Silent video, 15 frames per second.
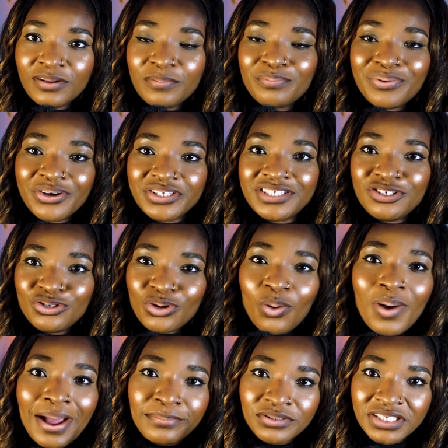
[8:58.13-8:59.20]
But you know
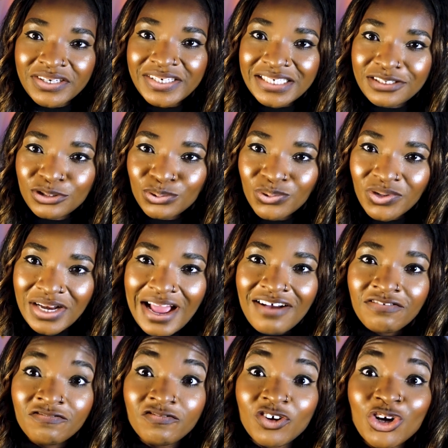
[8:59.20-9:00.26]
why I'm sharing this one?
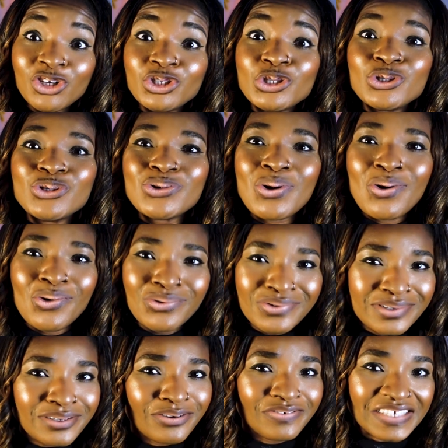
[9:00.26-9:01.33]
I've got
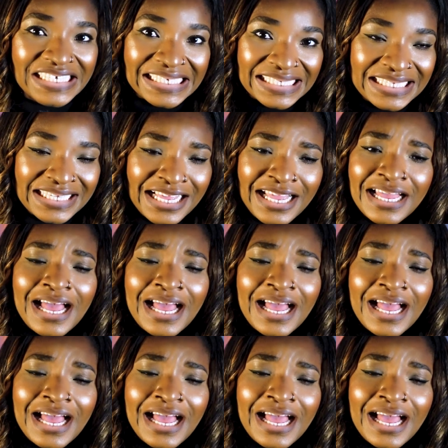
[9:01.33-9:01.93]
tons of it.